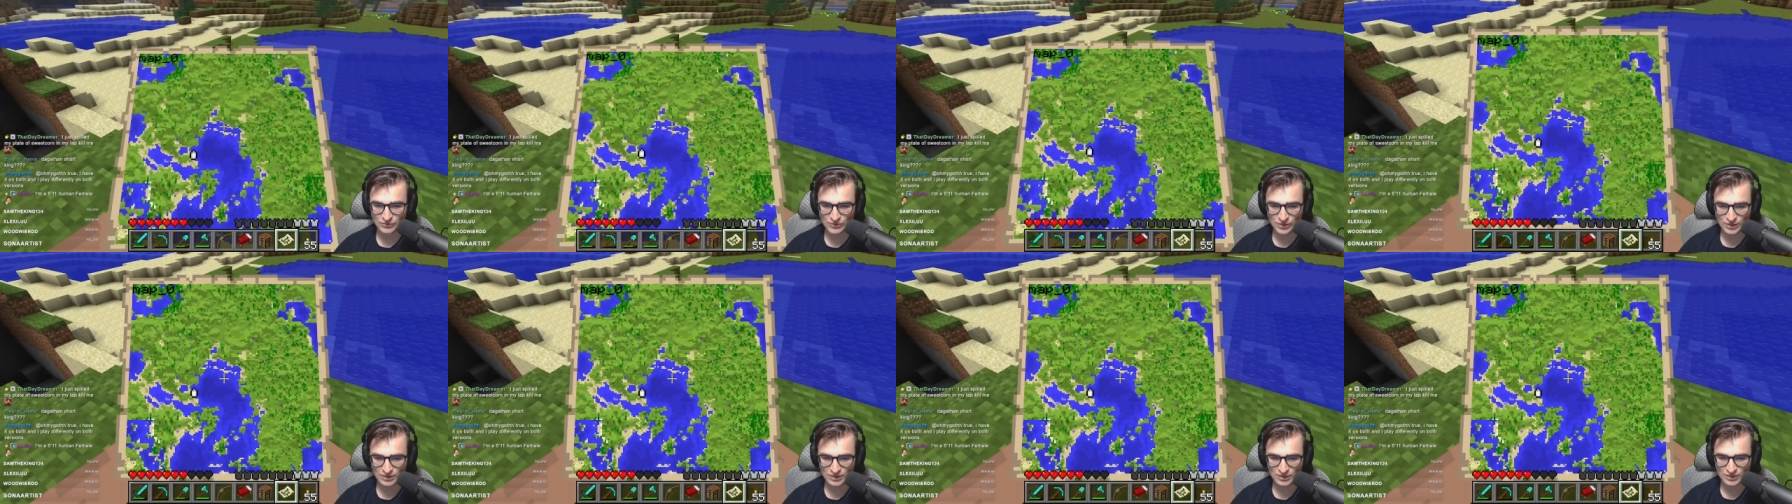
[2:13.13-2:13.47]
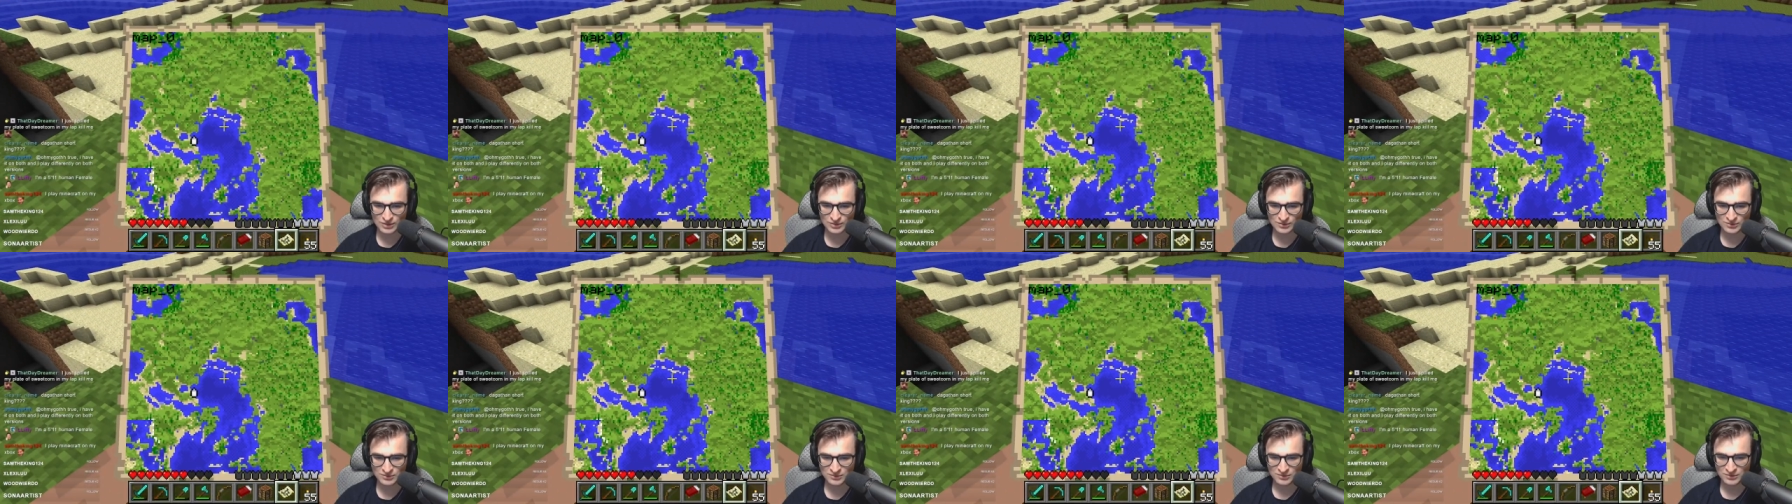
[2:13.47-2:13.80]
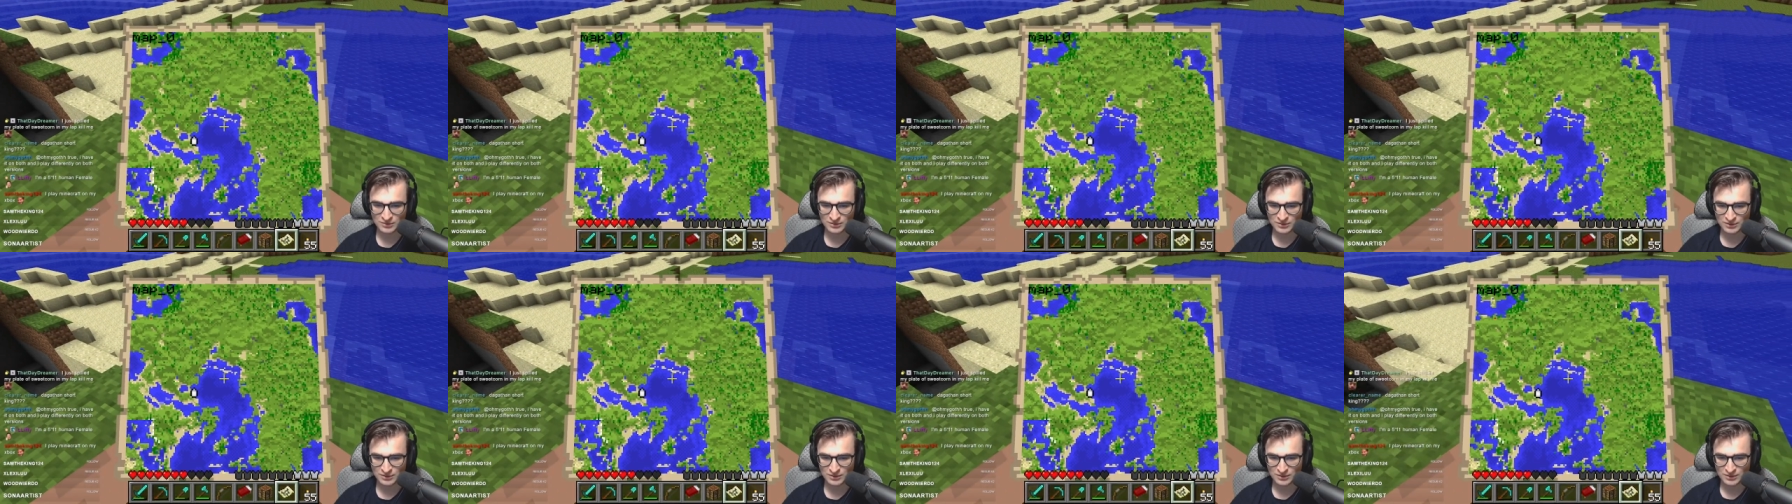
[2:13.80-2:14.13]
right there
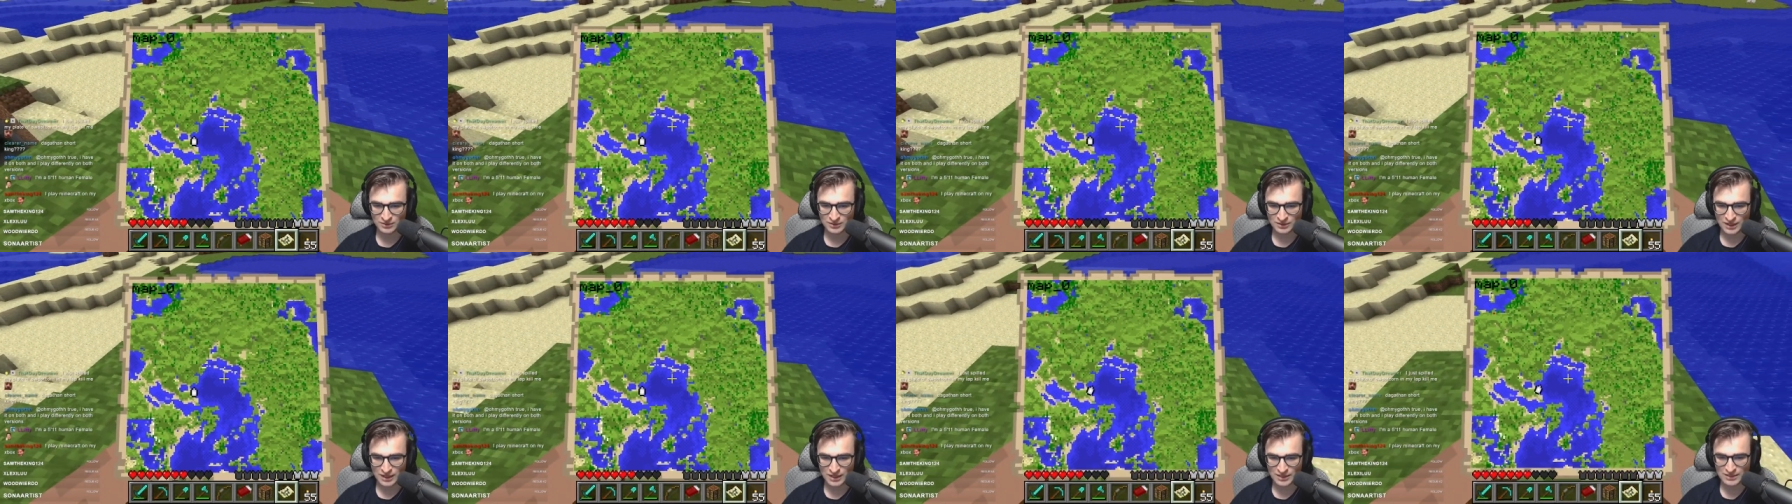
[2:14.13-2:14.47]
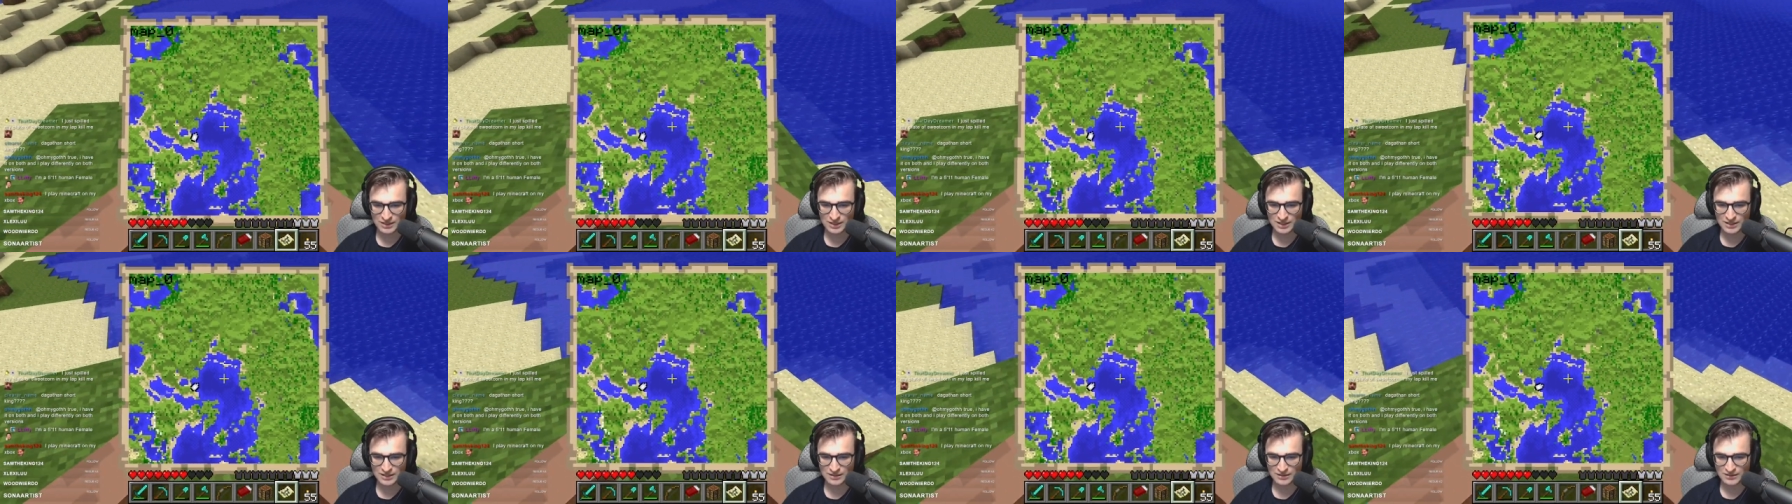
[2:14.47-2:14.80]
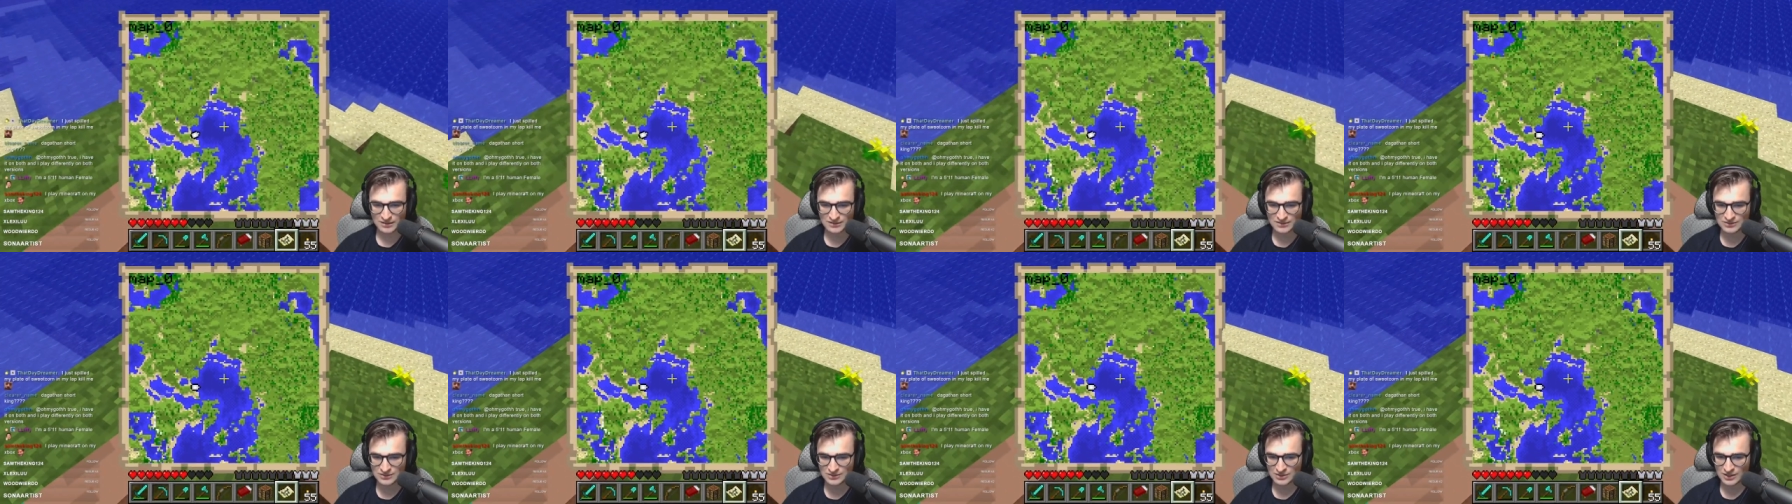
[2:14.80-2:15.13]
and then
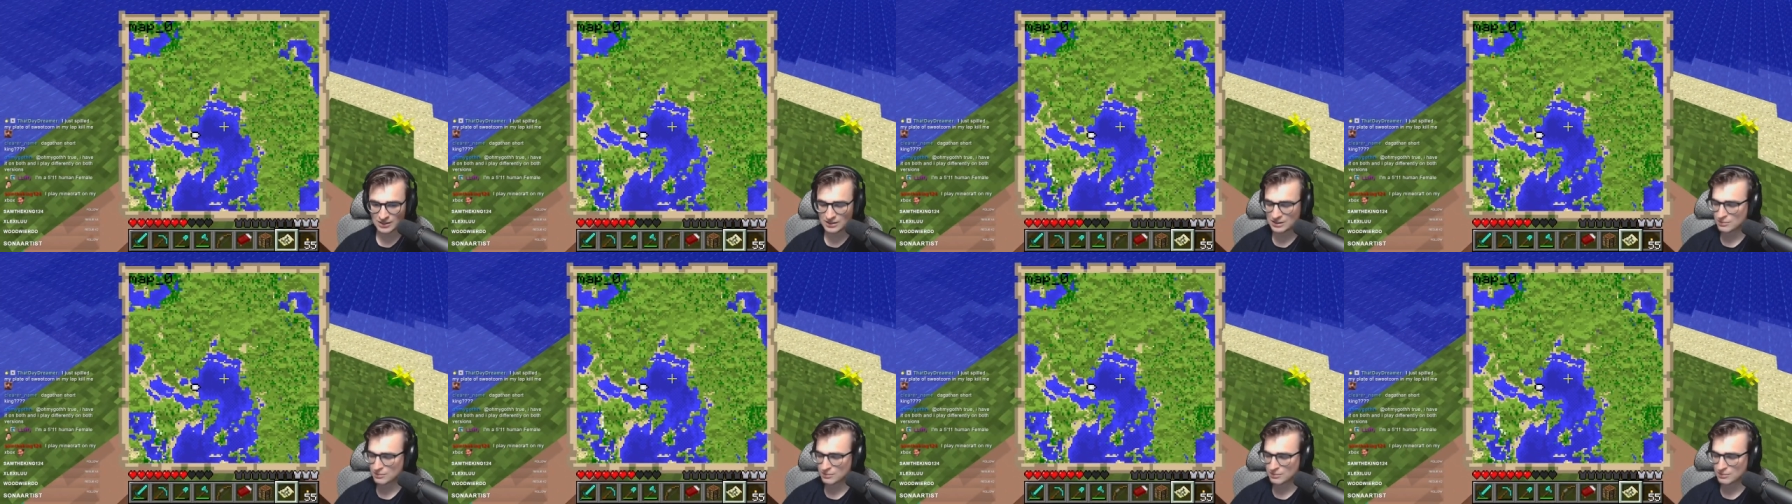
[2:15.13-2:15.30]
this is like